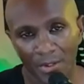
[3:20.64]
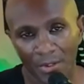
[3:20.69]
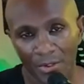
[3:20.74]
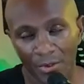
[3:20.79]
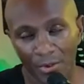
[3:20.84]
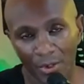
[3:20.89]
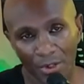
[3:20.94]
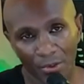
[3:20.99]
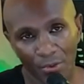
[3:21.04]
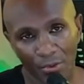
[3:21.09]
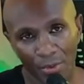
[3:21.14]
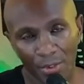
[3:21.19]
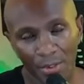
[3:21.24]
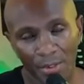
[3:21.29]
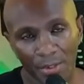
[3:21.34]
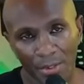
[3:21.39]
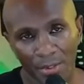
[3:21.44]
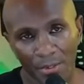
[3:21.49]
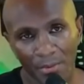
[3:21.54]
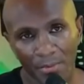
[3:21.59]
You are doing
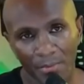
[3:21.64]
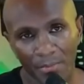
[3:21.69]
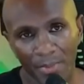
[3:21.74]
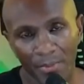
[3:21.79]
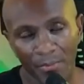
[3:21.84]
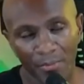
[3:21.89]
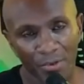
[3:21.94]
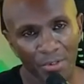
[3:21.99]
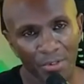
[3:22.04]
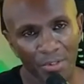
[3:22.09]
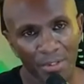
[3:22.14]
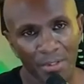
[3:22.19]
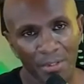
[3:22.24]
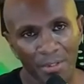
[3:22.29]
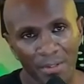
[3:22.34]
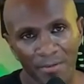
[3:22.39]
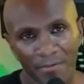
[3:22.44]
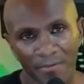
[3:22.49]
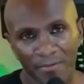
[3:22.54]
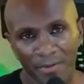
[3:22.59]
some memory
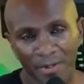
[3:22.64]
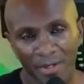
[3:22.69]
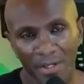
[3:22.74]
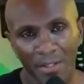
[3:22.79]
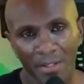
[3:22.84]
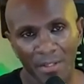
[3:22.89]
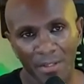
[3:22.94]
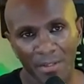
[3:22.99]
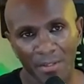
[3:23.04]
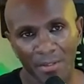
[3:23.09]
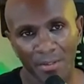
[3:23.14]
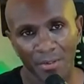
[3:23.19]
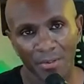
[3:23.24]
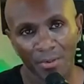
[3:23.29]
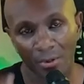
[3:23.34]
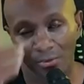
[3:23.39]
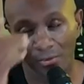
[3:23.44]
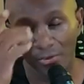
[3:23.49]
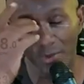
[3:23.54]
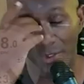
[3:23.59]
intensive tasks, so
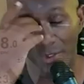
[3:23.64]
you're